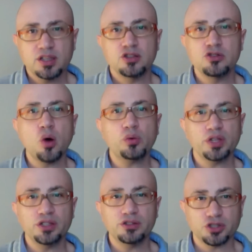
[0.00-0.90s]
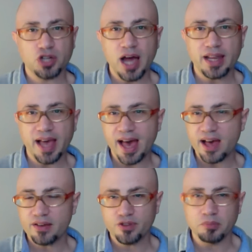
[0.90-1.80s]
You don't need to try to
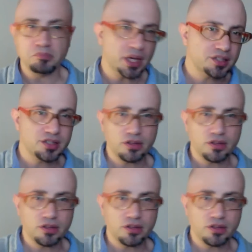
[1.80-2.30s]
have a mix